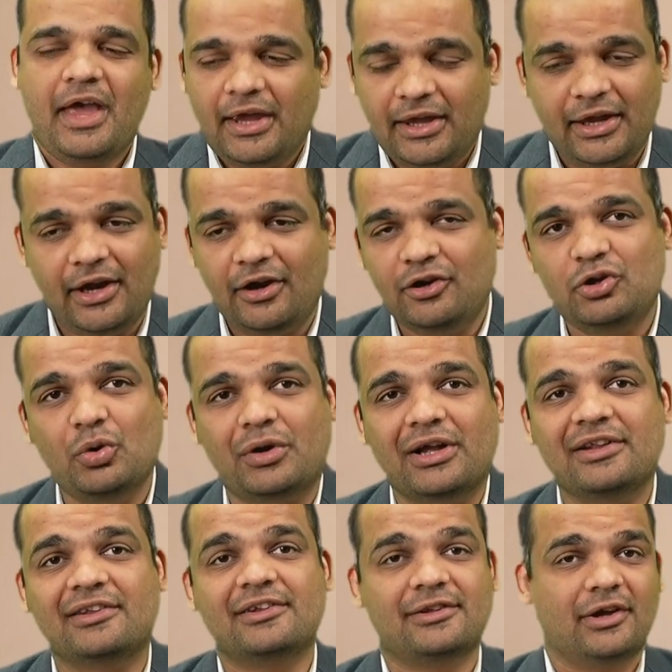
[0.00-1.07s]
Here you
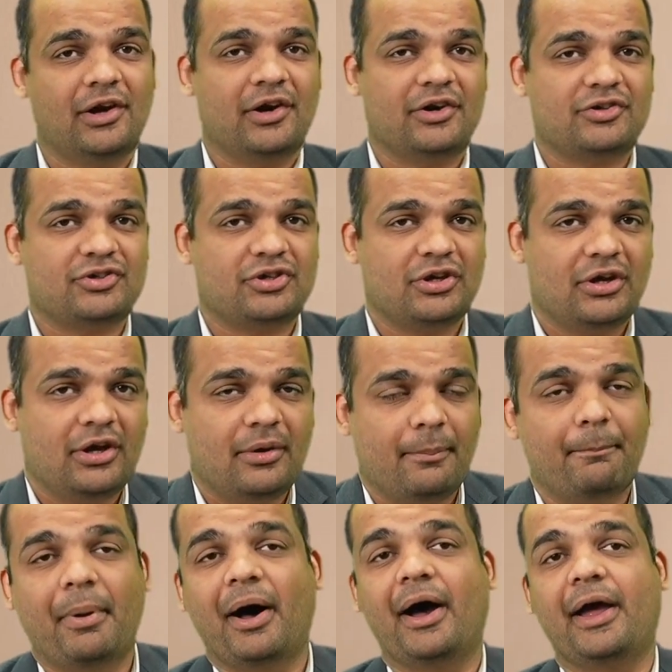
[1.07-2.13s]
can search
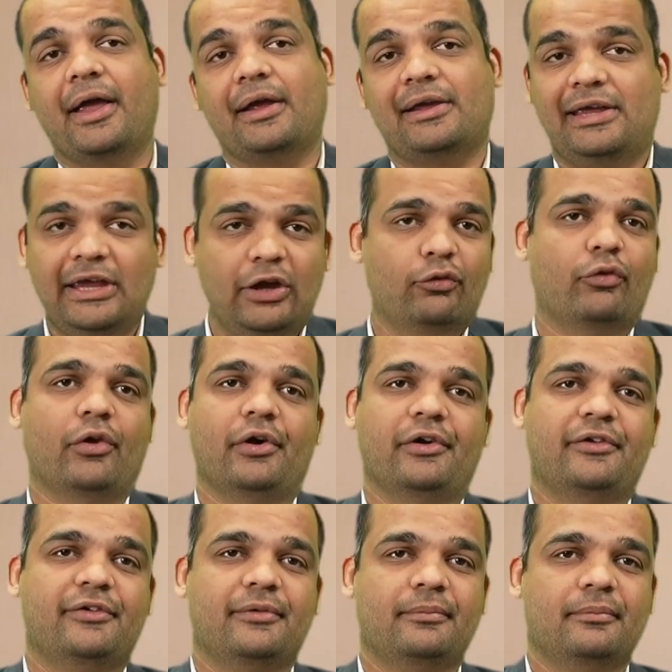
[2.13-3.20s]
by
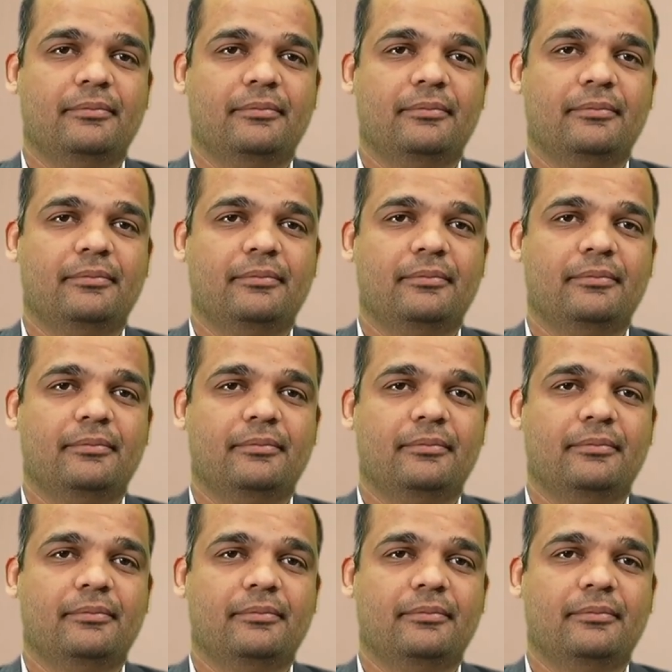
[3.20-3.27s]
keywords.